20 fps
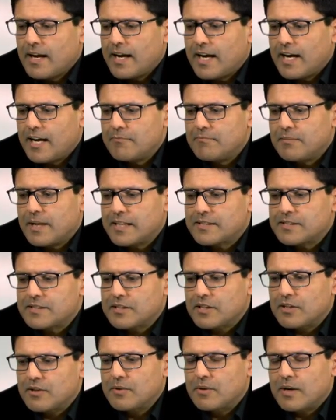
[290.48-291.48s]
And
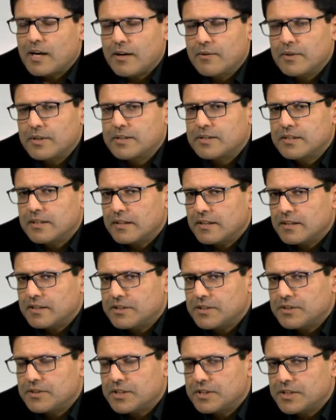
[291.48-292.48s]
so I would
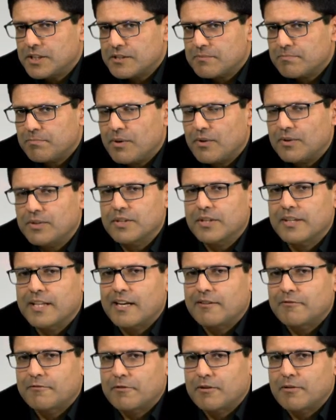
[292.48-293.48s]
urge you to just ponder
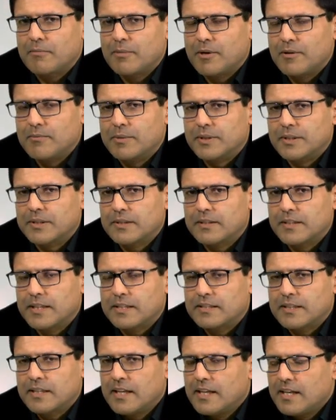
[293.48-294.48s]
that for a moment,
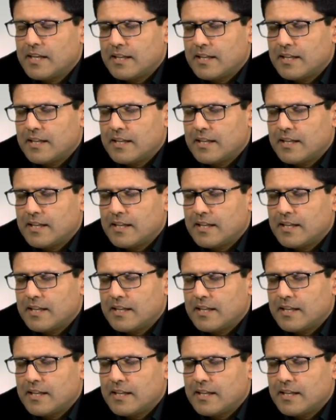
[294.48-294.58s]
that